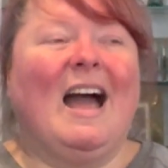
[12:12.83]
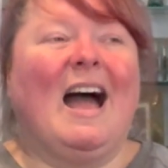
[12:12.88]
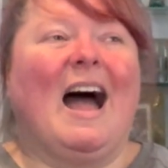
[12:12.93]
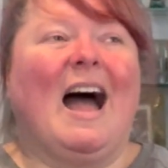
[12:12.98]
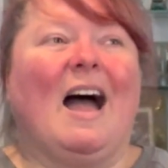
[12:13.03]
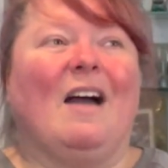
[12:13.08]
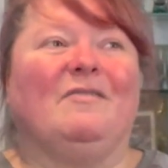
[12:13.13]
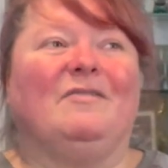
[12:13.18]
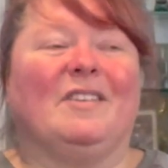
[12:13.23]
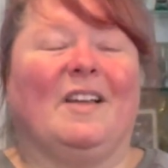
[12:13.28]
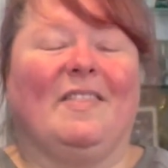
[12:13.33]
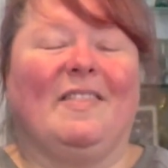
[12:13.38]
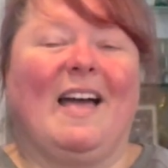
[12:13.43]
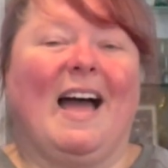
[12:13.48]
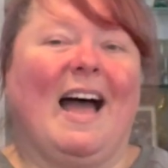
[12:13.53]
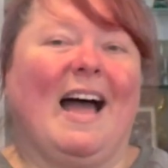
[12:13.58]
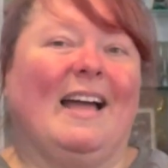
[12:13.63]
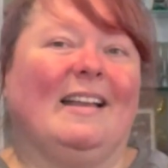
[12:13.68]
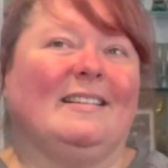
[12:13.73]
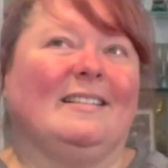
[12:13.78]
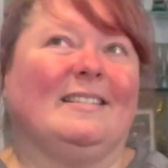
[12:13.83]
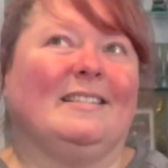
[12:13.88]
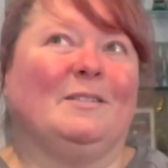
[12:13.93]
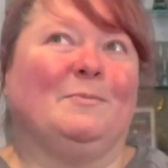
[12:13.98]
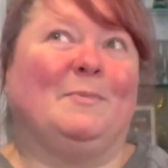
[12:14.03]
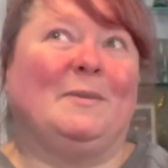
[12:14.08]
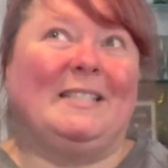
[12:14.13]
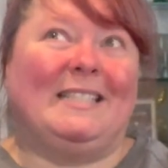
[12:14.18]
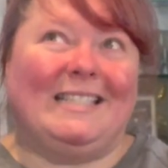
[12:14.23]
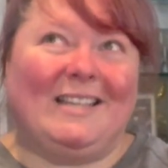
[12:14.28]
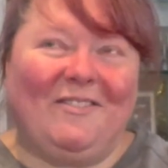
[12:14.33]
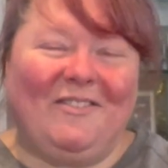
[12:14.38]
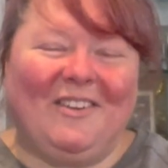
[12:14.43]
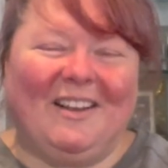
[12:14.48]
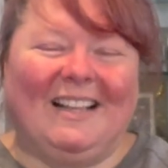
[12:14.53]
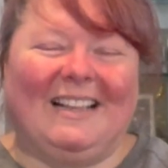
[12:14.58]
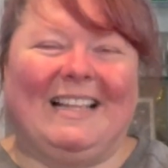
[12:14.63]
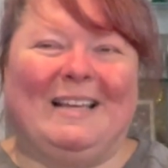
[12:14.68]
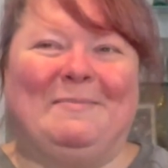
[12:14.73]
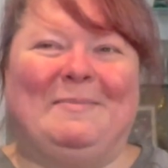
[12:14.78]
I've done that
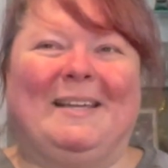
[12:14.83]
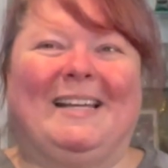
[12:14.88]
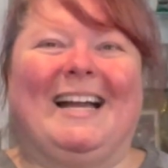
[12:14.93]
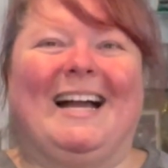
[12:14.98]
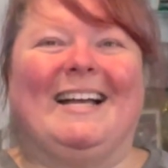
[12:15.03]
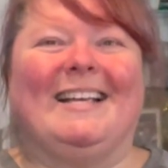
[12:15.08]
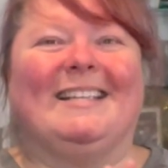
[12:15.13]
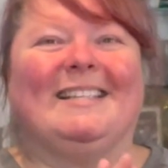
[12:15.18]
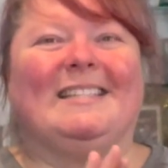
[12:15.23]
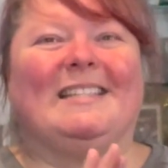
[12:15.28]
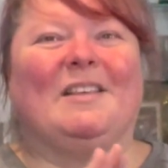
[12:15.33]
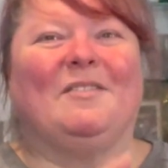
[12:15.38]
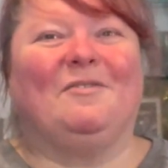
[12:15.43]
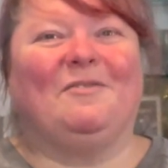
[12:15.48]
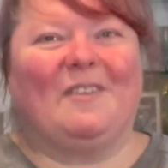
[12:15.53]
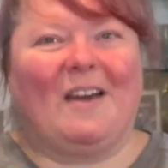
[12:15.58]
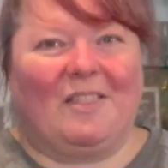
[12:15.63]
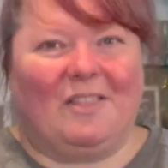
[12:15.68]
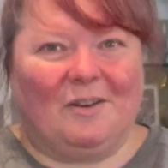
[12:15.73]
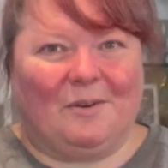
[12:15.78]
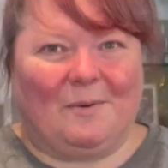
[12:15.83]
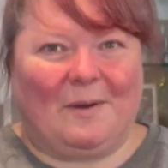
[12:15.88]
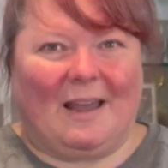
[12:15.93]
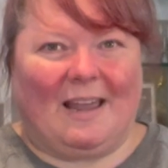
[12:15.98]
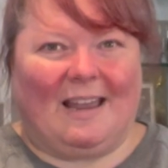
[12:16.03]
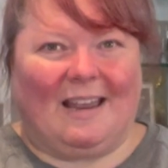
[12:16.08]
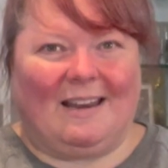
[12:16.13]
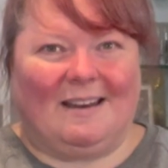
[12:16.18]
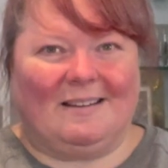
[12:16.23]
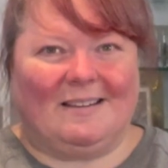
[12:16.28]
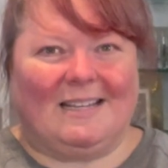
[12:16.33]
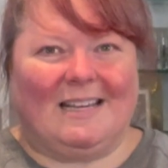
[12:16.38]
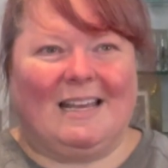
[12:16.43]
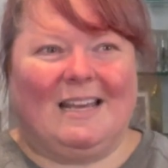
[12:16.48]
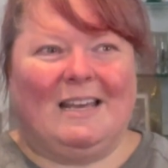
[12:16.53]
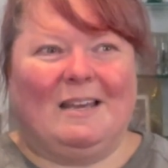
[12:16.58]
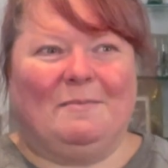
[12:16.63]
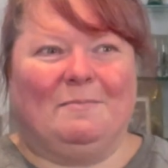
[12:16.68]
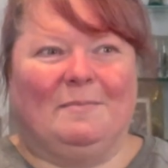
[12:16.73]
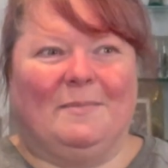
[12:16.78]
specifically because the featherweight
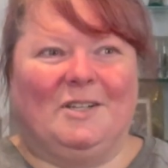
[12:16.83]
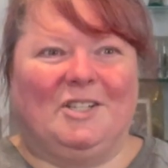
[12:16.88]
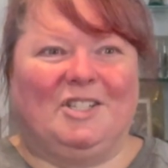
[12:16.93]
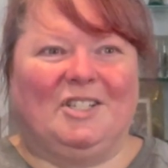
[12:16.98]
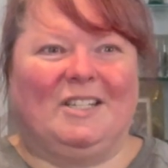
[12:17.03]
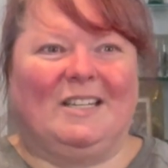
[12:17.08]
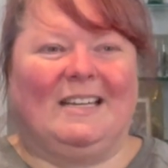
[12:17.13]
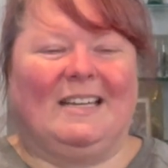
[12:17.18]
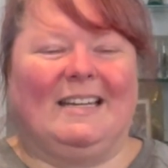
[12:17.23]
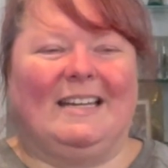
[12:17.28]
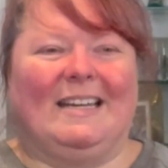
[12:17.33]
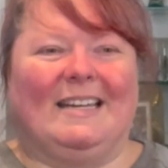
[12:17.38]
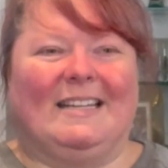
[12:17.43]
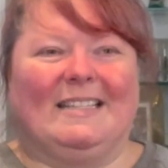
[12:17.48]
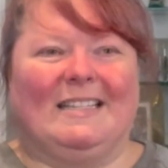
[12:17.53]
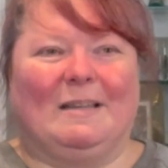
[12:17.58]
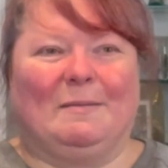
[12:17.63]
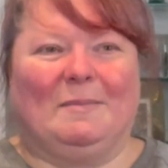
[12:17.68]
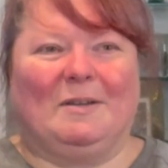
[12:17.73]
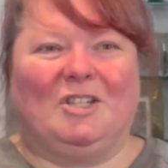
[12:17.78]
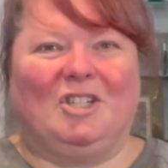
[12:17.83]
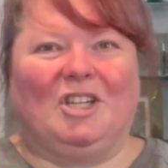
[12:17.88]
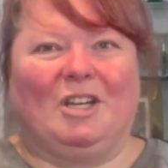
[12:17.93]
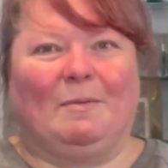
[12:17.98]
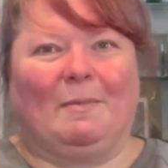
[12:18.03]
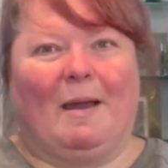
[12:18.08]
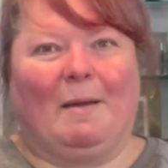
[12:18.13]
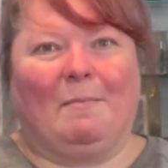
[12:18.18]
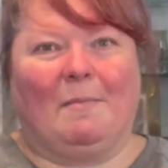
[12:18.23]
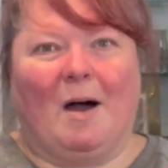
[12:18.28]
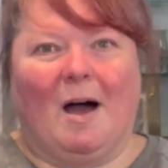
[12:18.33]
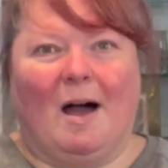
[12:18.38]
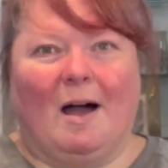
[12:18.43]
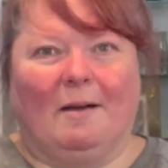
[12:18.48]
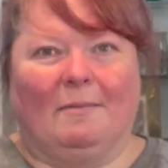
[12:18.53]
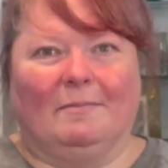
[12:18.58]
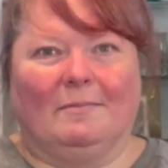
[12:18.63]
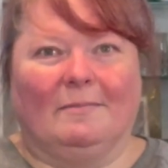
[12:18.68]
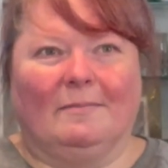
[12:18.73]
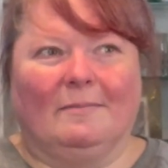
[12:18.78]
machine is the machine my
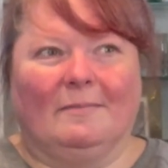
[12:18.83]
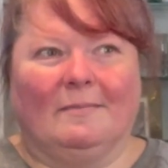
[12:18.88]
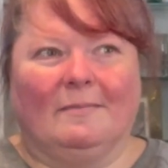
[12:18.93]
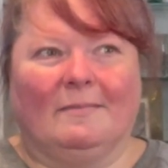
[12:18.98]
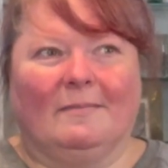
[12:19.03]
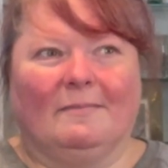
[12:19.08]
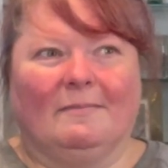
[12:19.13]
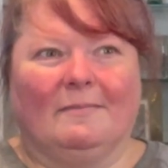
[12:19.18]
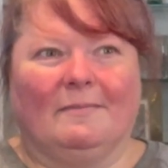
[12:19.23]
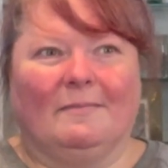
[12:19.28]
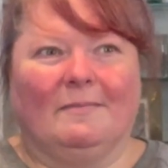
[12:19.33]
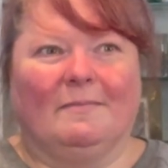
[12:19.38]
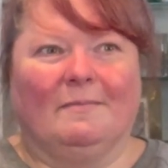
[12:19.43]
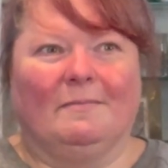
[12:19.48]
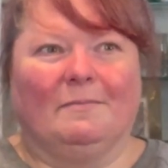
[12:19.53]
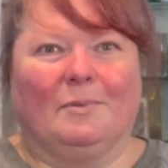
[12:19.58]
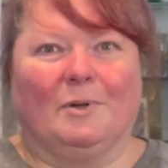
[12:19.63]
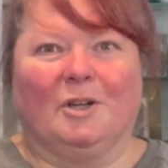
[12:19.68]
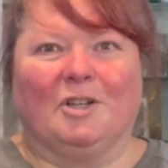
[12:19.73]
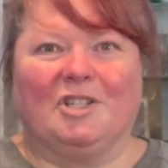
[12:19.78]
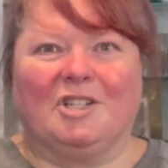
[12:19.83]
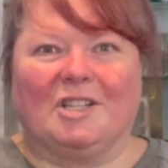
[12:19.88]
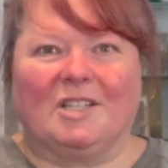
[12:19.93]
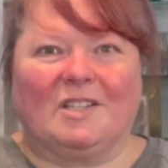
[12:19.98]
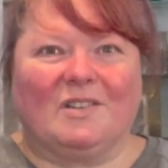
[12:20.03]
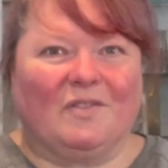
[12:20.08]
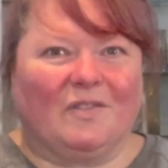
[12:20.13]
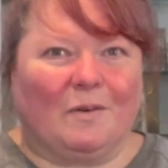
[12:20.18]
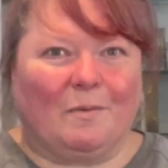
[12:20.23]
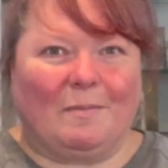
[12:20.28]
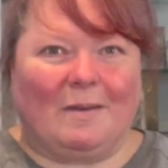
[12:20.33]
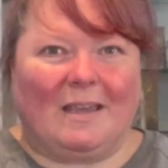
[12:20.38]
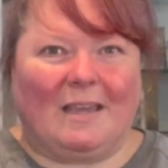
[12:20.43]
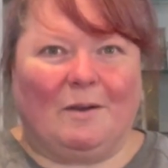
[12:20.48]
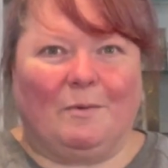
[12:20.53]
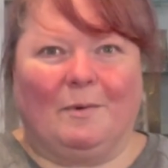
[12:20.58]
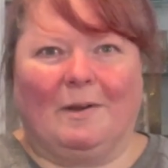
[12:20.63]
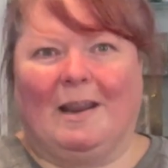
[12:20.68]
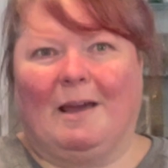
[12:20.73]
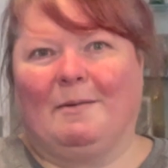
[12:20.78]
mom purchased for me
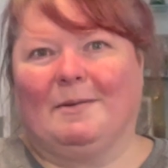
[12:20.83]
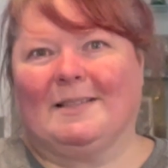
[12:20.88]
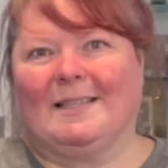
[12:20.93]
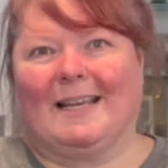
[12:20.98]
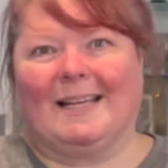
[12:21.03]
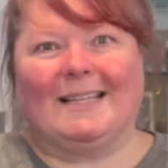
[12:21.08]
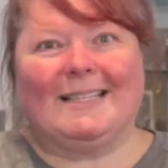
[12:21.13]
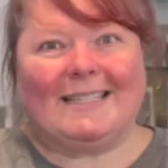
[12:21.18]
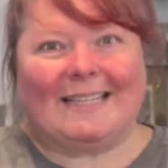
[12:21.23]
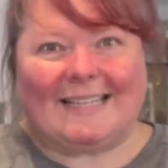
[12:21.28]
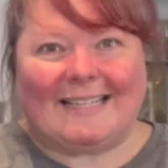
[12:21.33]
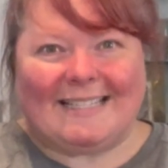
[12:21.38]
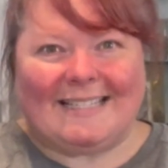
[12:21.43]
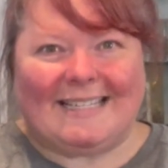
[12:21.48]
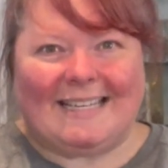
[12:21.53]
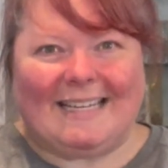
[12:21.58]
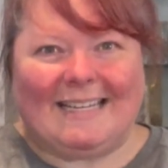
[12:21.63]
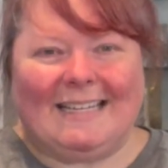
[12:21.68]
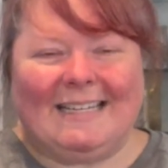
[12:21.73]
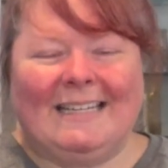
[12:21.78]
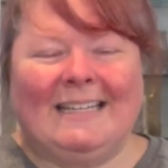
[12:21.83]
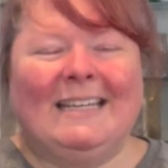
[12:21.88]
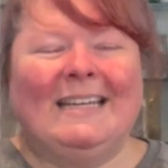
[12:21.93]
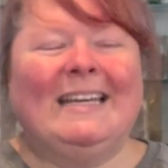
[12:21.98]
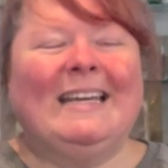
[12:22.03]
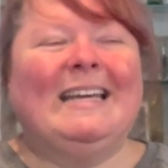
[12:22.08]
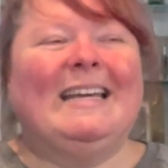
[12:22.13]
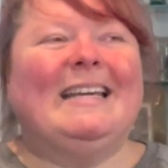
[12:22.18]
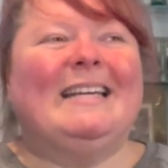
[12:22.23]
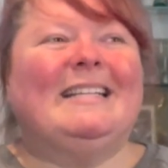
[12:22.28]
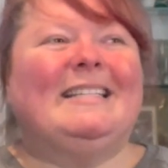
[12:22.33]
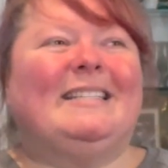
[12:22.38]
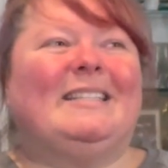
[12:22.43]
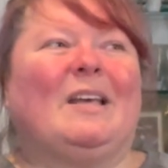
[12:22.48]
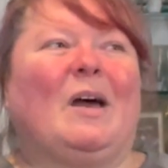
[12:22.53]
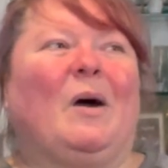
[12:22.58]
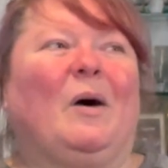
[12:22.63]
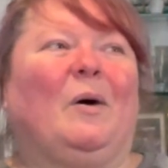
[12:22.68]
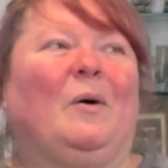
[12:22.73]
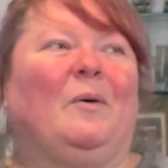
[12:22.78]
when I was like 16.
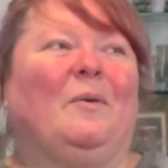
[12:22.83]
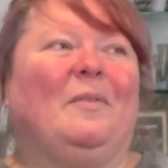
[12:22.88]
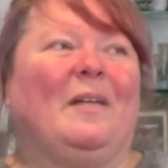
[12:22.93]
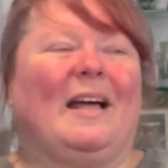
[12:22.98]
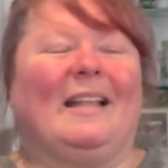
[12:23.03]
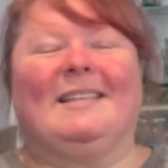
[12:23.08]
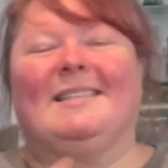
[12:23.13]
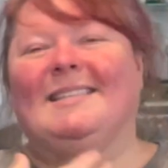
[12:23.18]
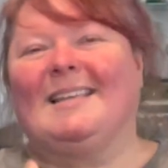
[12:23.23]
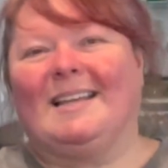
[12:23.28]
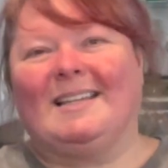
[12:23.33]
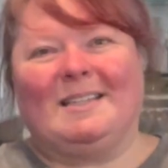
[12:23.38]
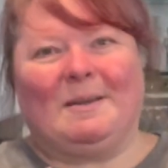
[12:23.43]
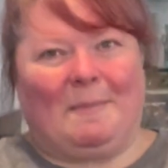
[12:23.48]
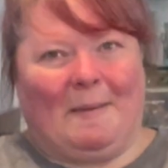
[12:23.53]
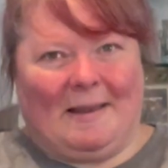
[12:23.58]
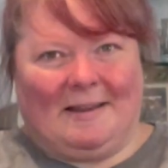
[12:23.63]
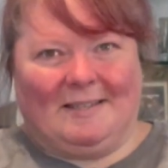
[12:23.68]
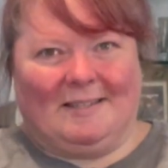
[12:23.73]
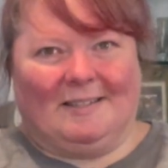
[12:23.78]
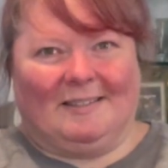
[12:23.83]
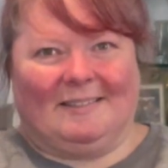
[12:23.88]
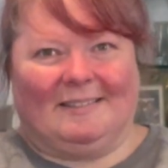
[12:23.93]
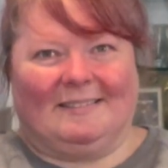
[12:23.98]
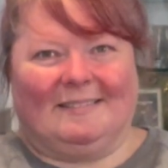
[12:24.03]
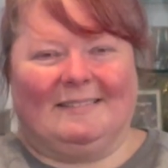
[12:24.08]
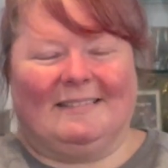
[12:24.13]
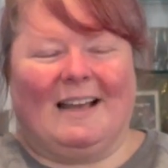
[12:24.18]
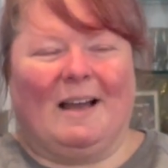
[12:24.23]
So that's sentimental.